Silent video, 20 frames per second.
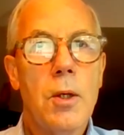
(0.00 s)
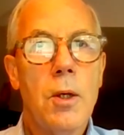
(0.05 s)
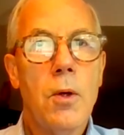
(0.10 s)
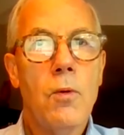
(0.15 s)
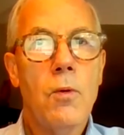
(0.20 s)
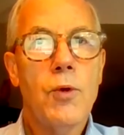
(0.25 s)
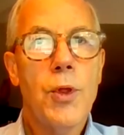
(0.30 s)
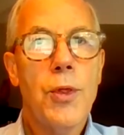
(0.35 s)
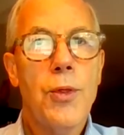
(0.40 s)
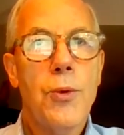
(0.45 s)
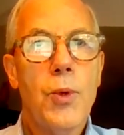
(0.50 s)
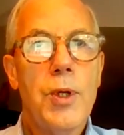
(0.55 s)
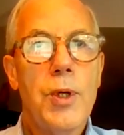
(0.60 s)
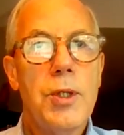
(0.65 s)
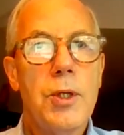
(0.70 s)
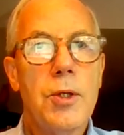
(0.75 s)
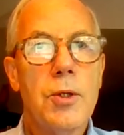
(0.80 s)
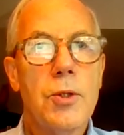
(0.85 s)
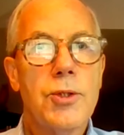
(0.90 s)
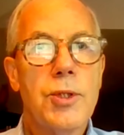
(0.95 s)
over 3
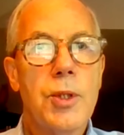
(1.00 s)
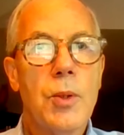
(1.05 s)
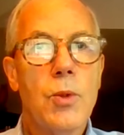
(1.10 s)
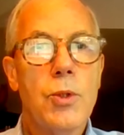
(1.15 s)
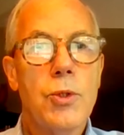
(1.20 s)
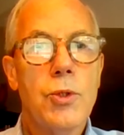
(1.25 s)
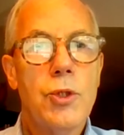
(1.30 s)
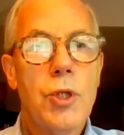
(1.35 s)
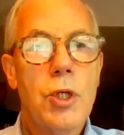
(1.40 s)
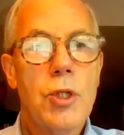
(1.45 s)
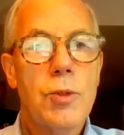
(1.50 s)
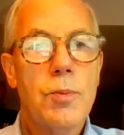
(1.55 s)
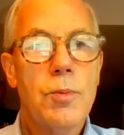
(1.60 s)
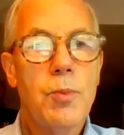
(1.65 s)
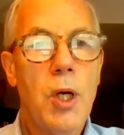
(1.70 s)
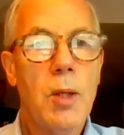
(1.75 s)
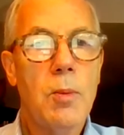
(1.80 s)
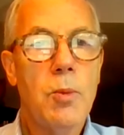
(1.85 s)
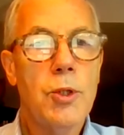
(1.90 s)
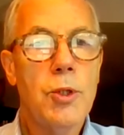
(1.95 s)
years that was just
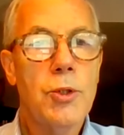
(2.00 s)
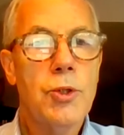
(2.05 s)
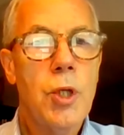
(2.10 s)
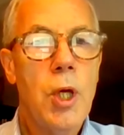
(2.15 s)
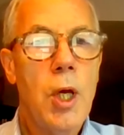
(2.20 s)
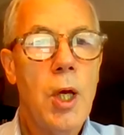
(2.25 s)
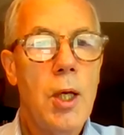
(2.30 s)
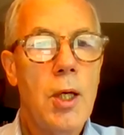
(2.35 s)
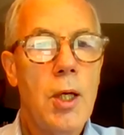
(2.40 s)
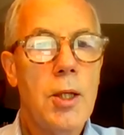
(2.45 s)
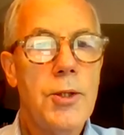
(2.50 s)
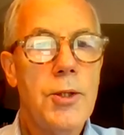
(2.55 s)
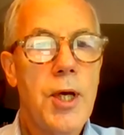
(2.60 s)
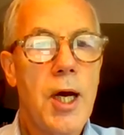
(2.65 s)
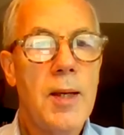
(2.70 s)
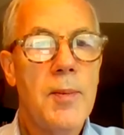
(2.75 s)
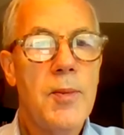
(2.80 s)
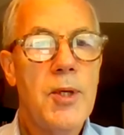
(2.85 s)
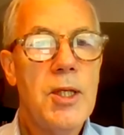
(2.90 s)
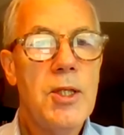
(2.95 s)
published in
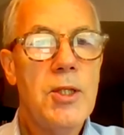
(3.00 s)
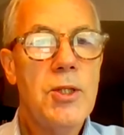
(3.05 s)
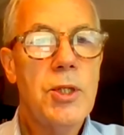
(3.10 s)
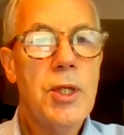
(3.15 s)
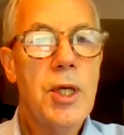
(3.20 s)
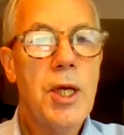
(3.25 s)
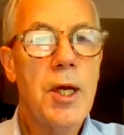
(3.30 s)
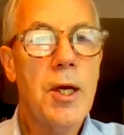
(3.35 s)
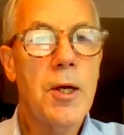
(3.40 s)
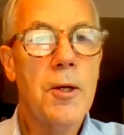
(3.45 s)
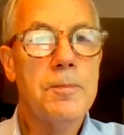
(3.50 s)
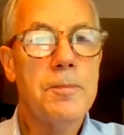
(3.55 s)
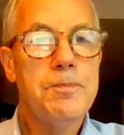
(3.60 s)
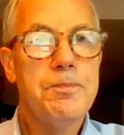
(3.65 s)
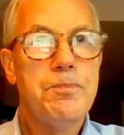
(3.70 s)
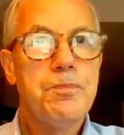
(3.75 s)
Diabetes Care.